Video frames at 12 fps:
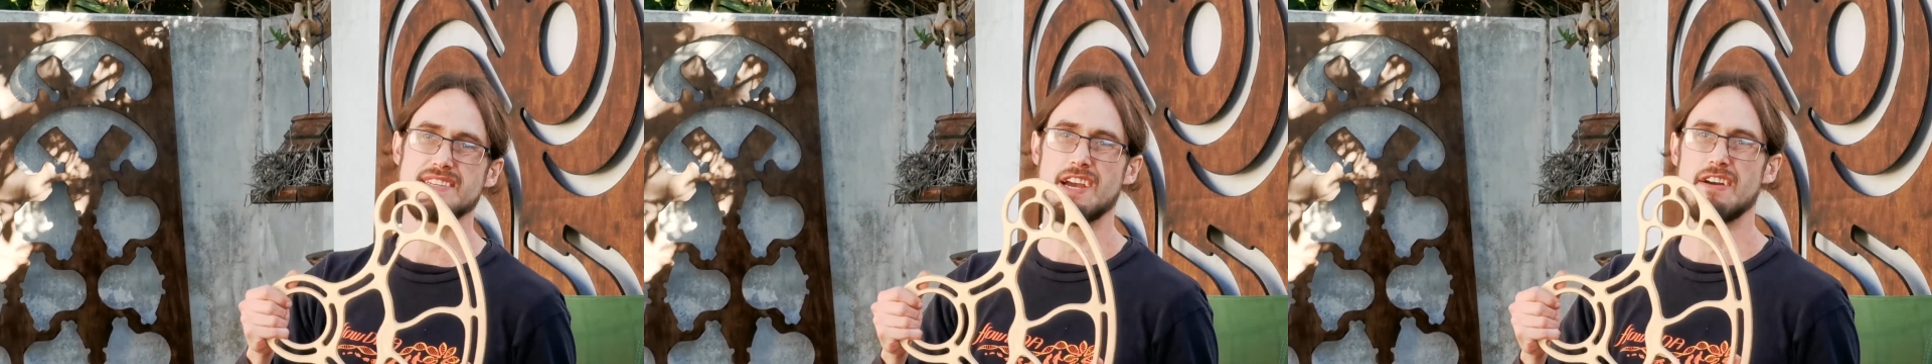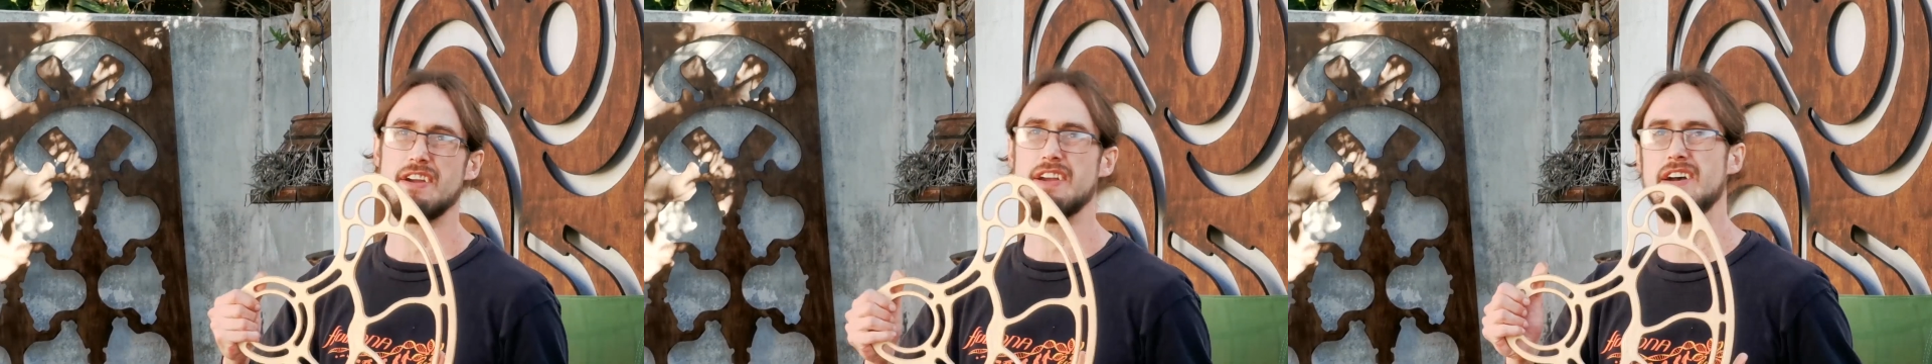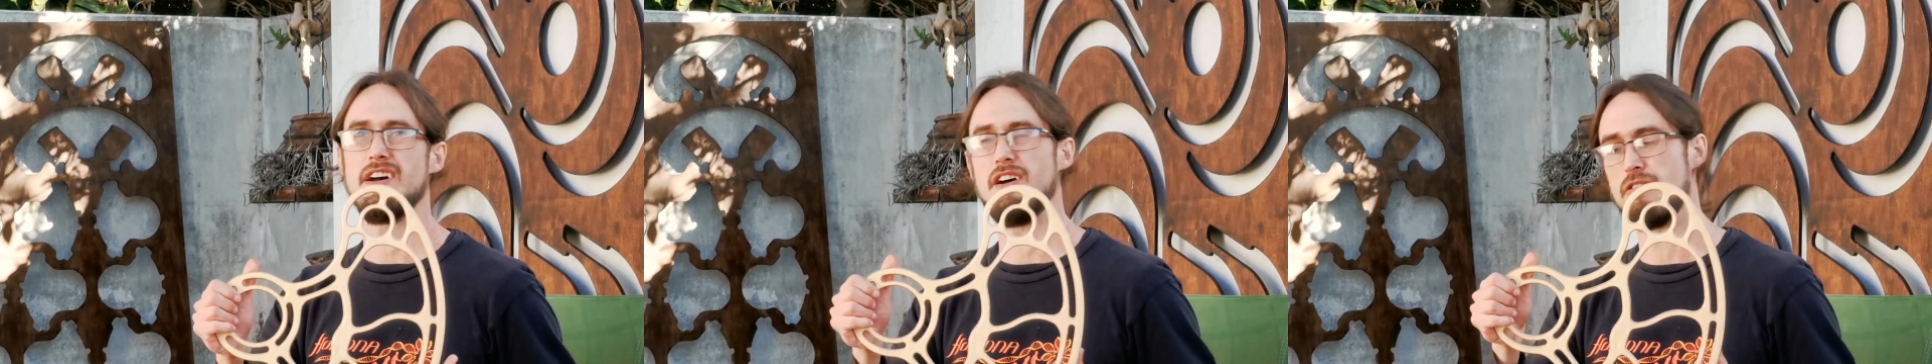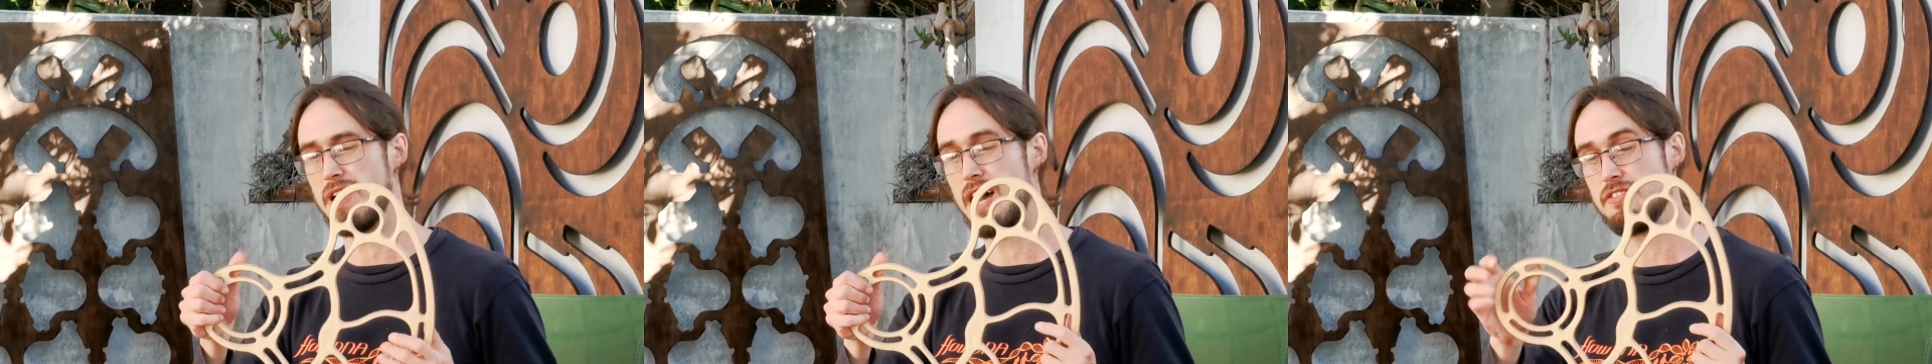area
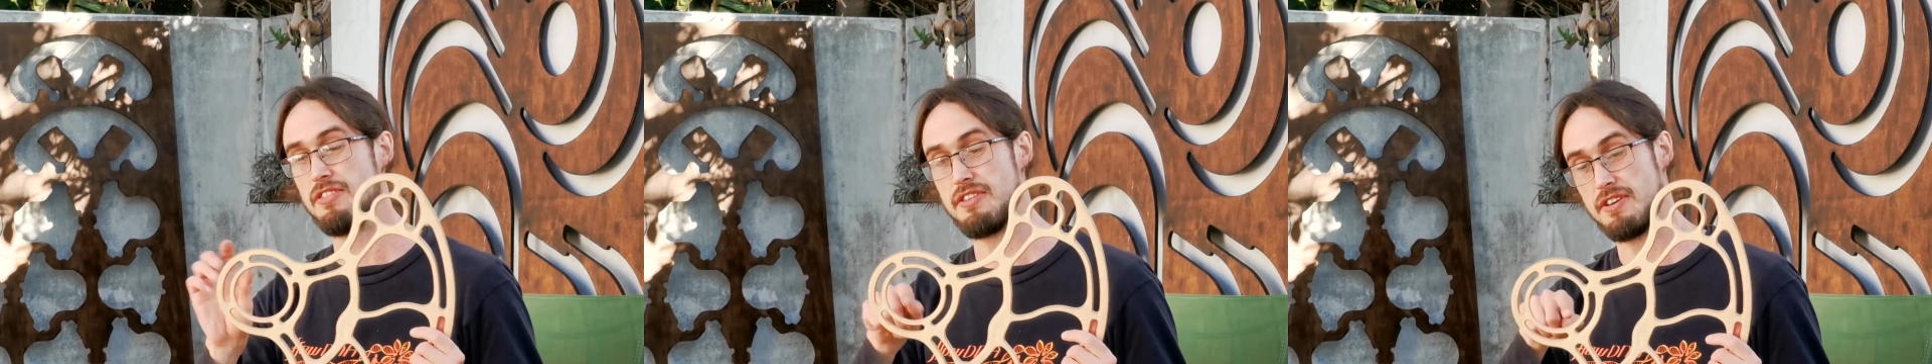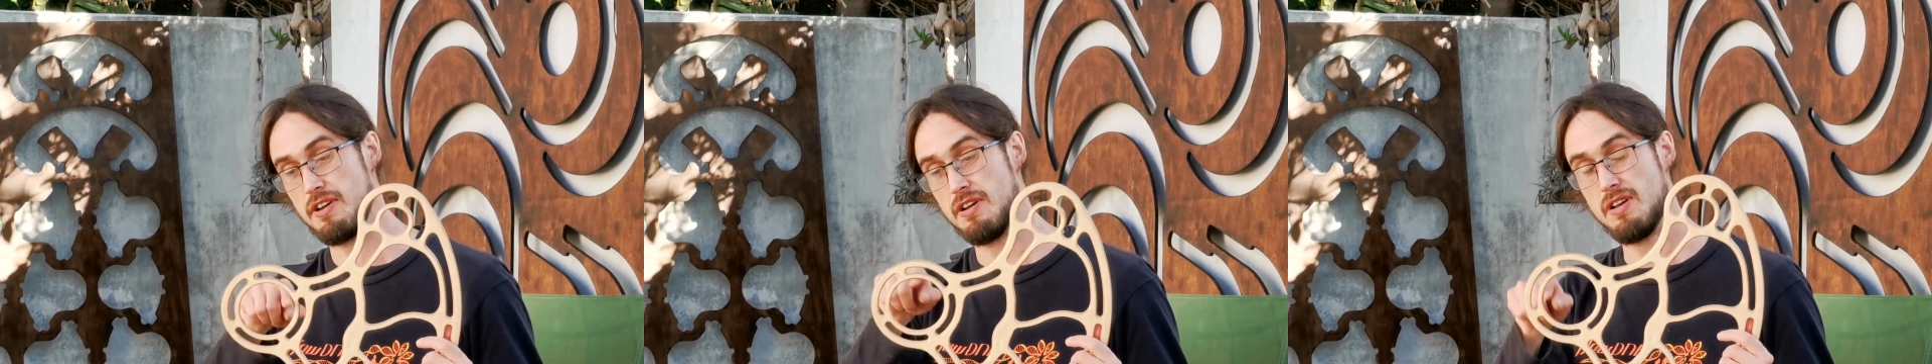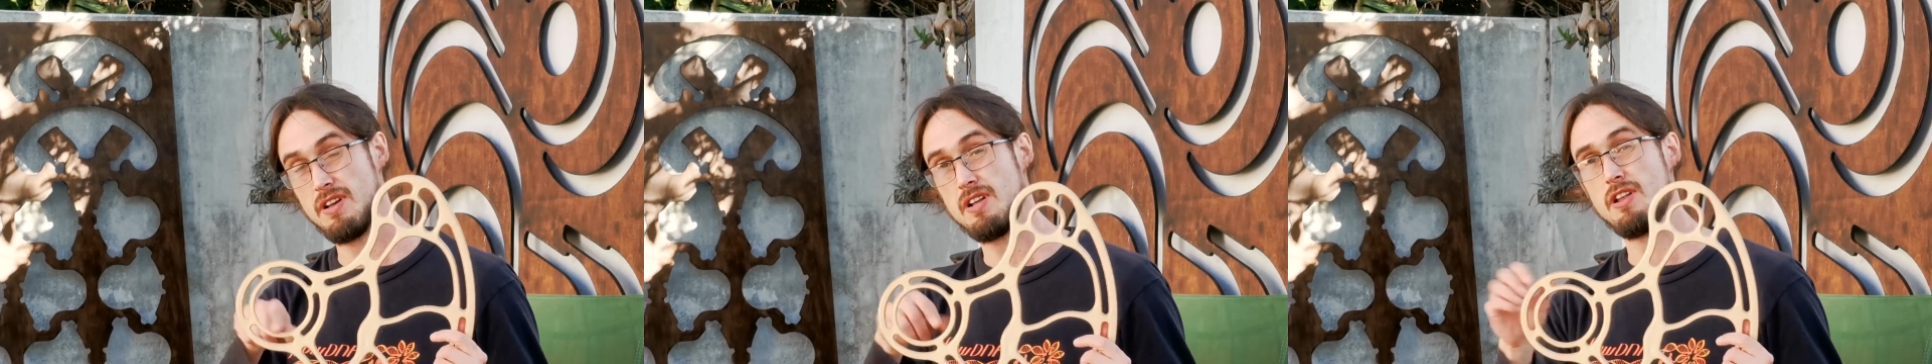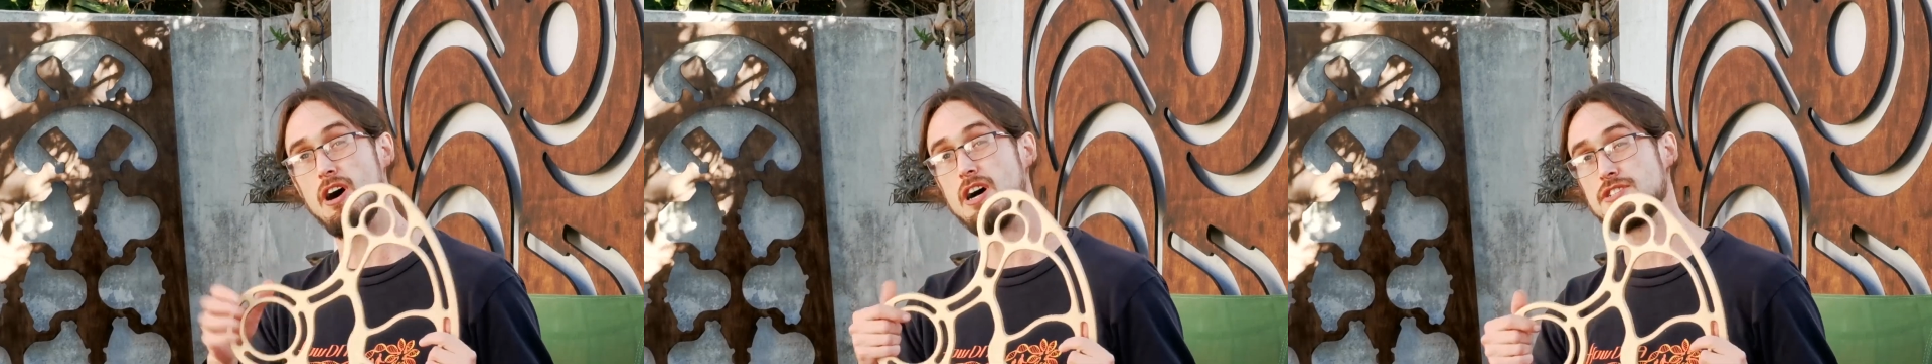around the
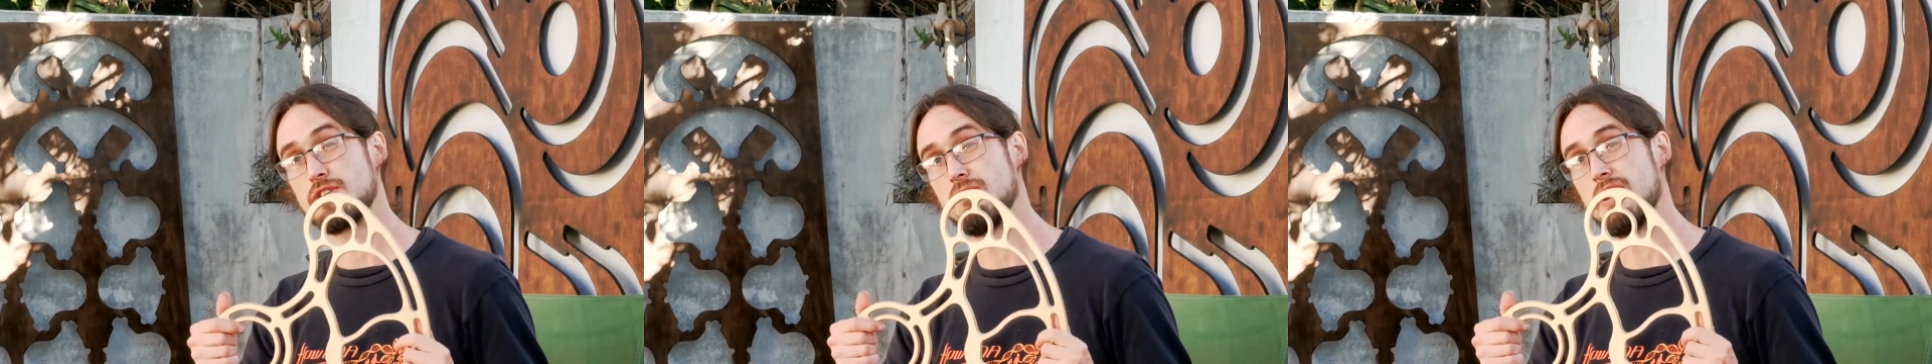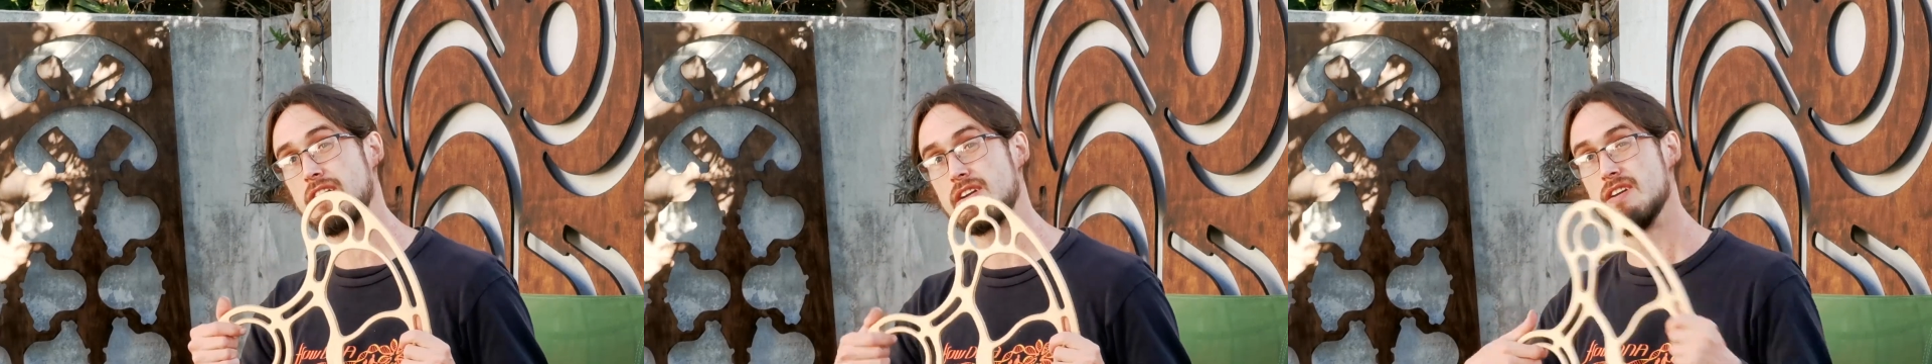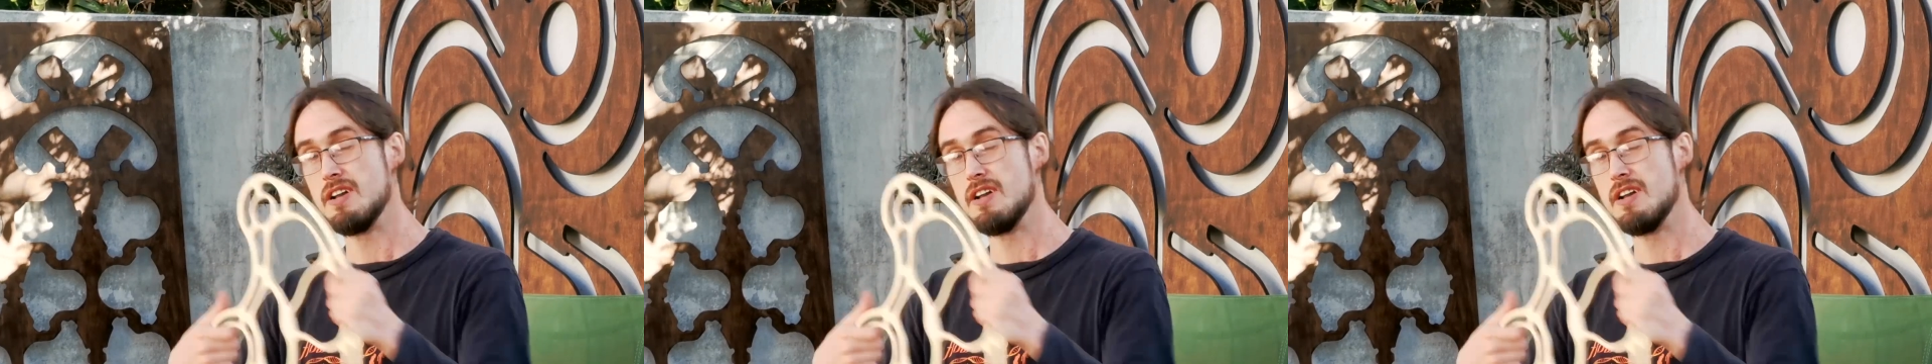larger ring,